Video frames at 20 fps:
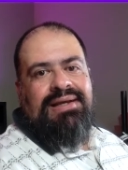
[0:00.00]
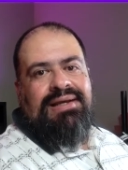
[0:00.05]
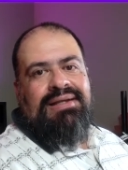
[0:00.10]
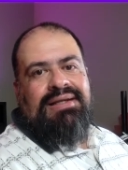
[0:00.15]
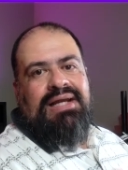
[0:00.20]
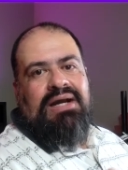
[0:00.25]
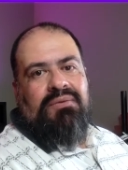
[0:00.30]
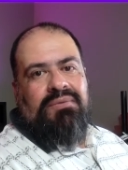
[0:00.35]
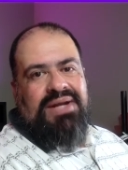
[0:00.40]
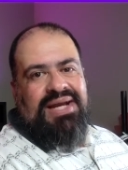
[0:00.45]

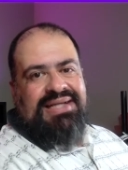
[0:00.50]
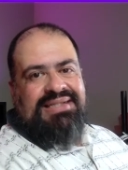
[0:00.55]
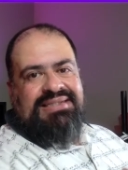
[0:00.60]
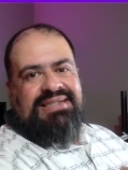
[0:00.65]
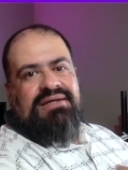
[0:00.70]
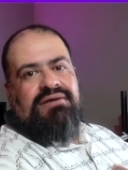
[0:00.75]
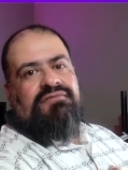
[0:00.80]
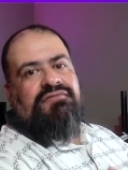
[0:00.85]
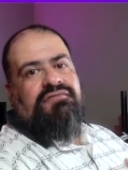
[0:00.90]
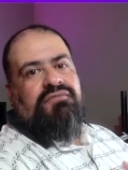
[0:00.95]
Now, when I say
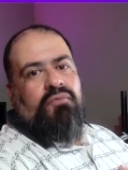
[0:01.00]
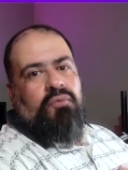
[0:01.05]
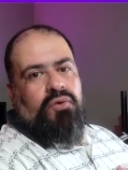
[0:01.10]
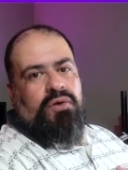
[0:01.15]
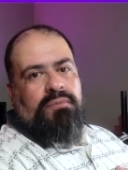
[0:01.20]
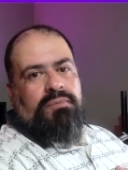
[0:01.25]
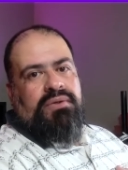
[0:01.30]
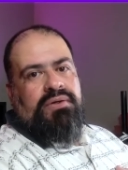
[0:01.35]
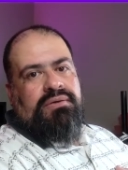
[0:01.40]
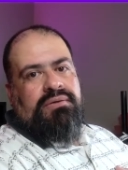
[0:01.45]

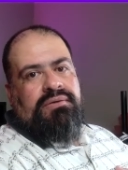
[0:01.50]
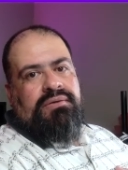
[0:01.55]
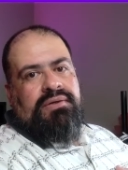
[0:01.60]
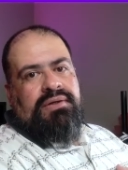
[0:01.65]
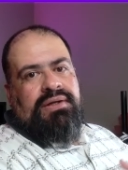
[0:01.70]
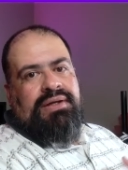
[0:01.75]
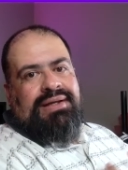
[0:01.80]
affordable,